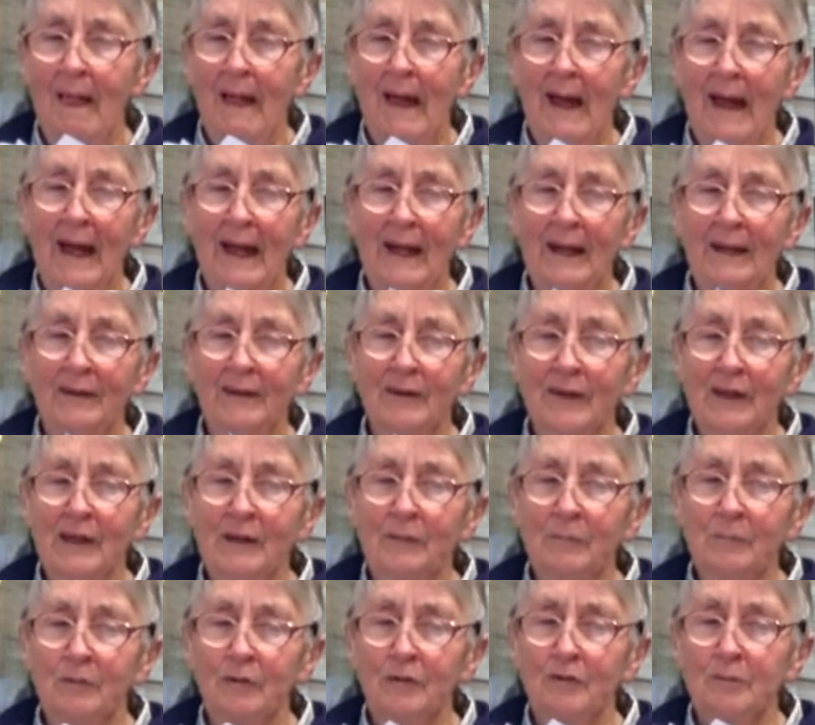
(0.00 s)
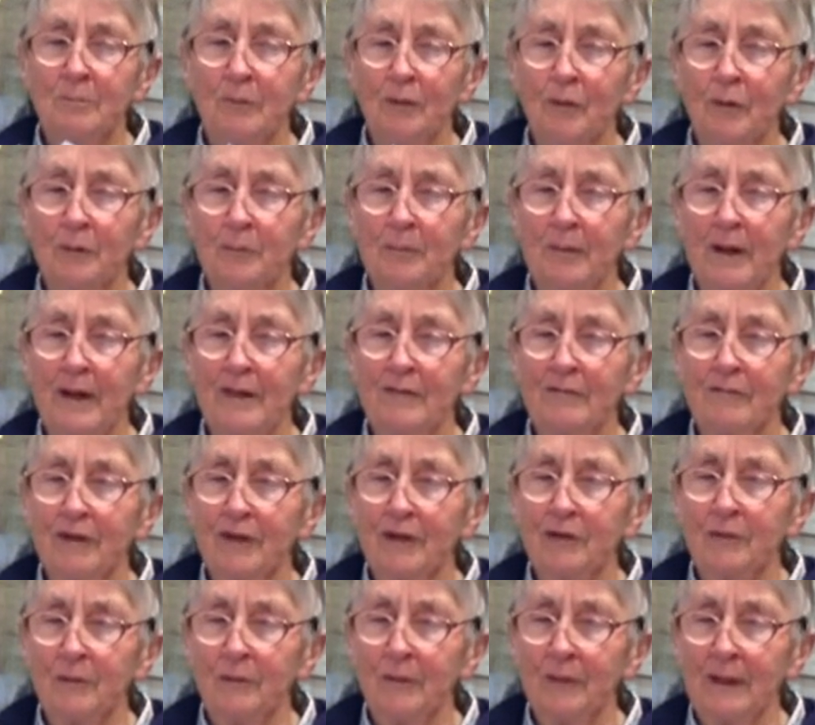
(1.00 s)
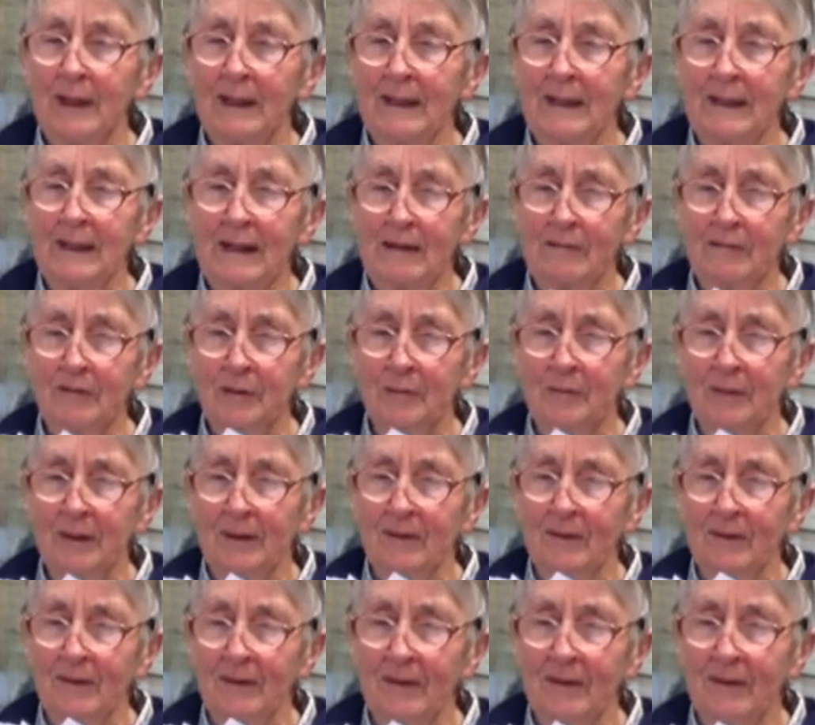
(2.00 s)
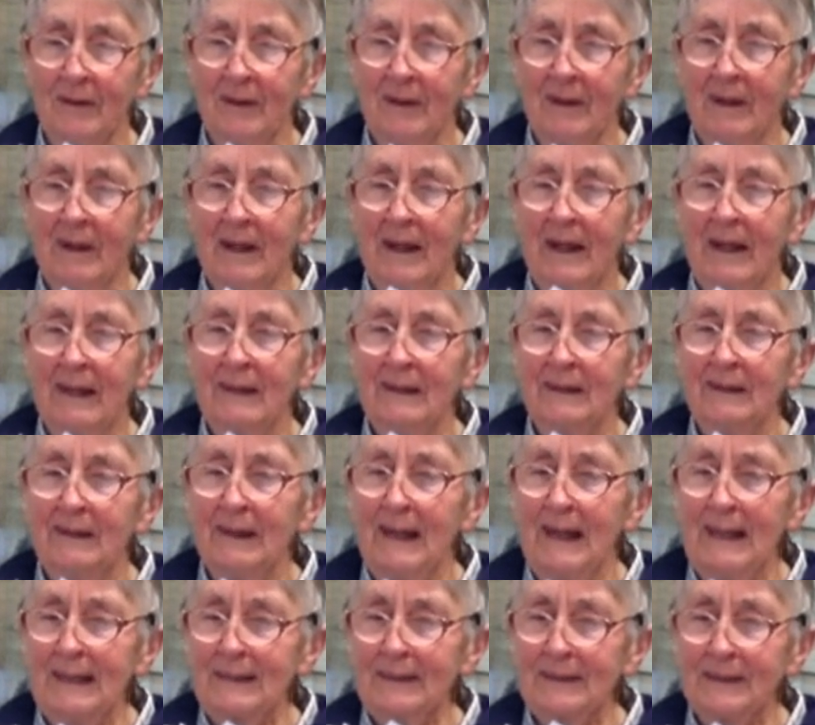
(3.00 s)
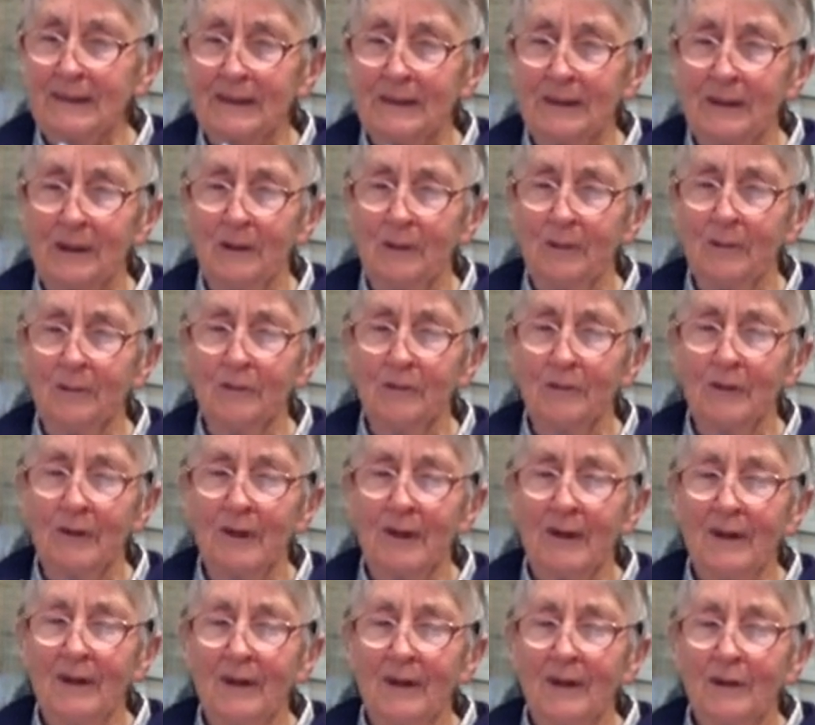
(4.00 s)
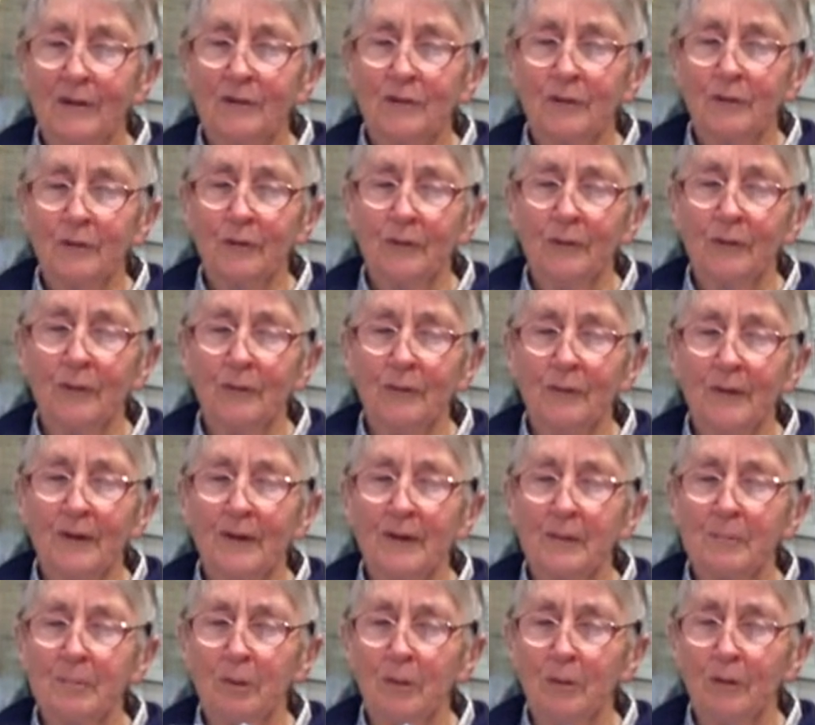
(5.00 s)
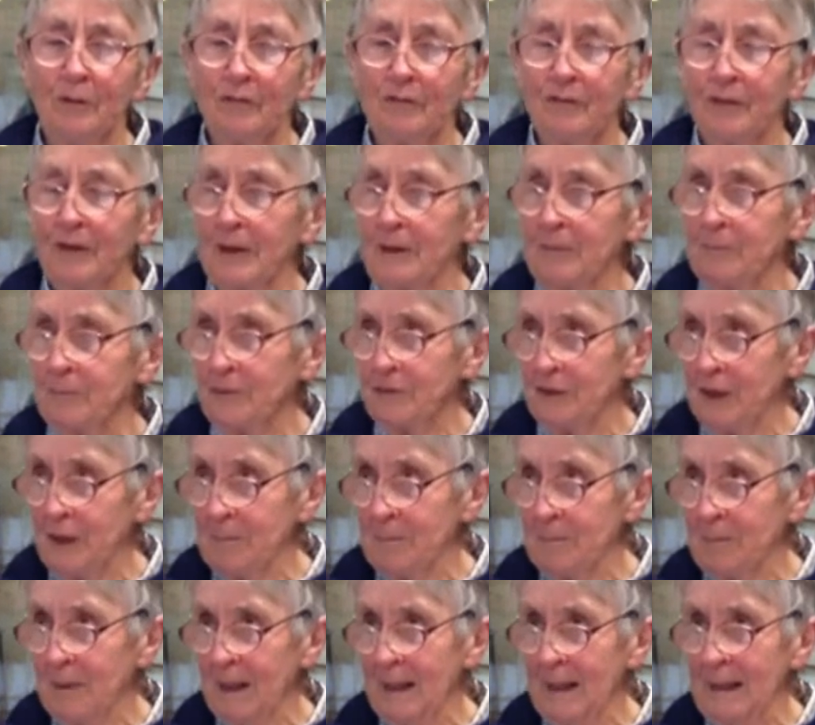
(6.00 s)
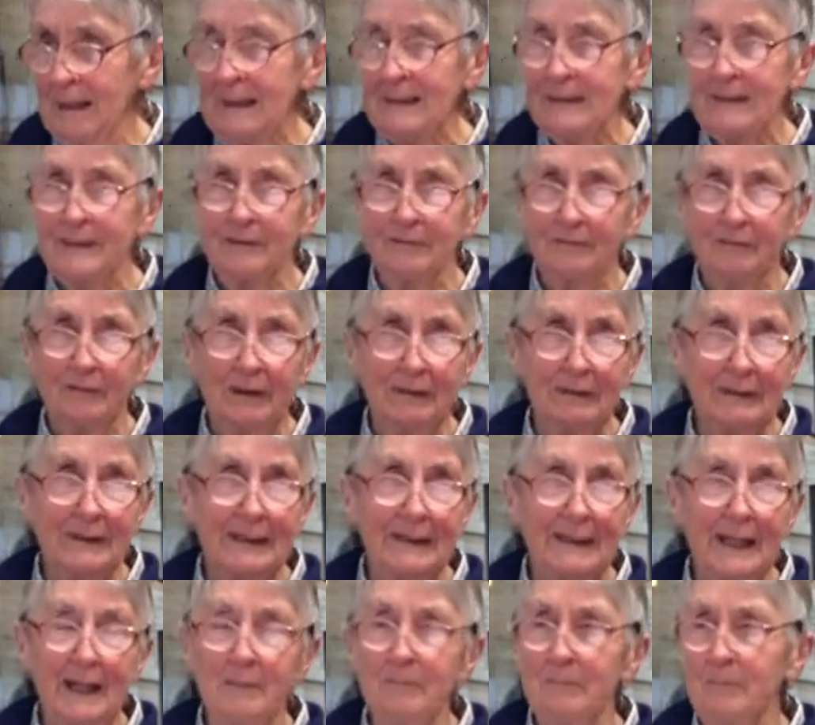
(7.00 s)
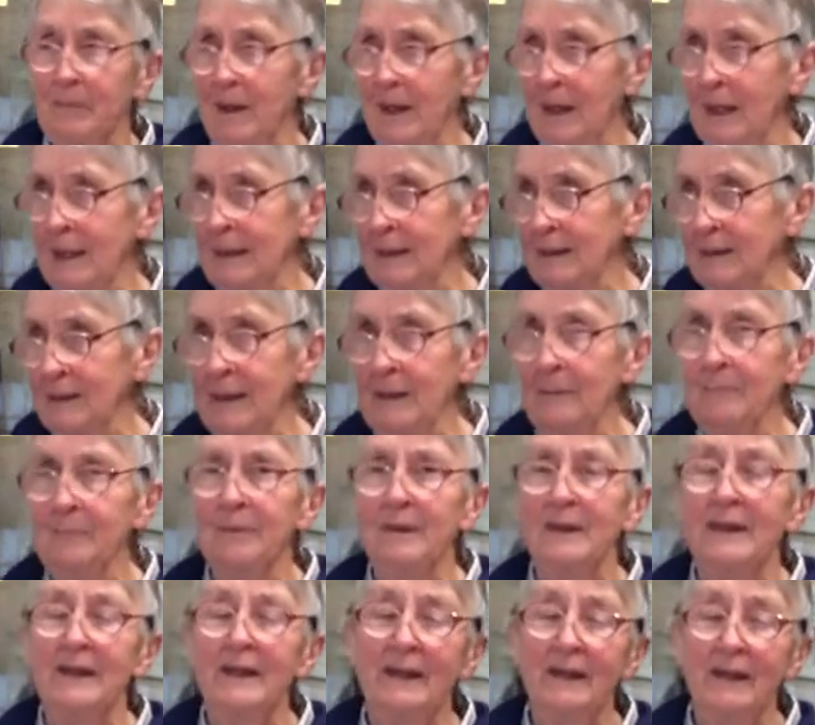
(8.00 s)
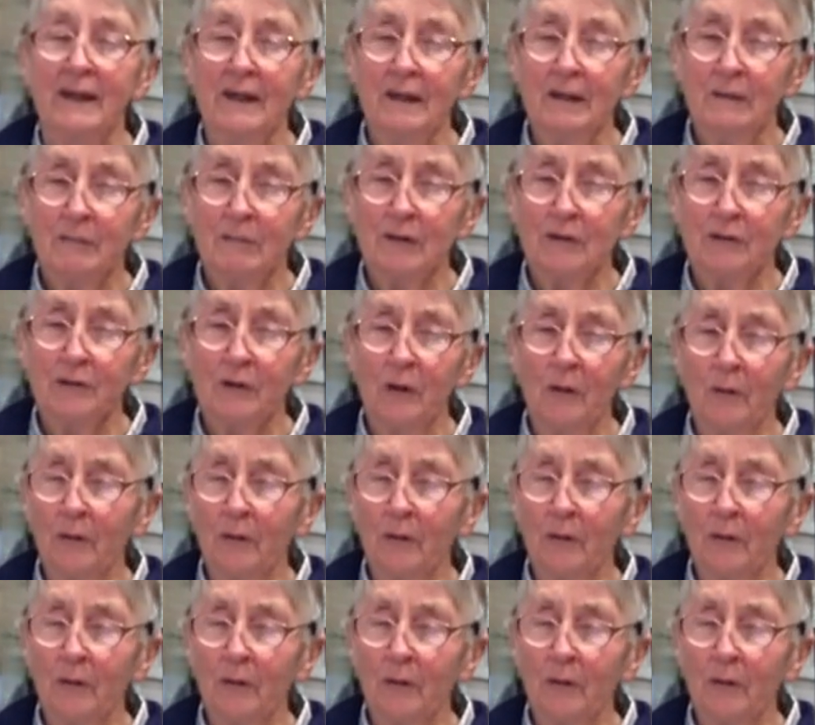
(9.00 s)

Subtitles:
and it was bought by the Victorian government and later sold to the Port Phillip Sea Pilots, the very same pilot company which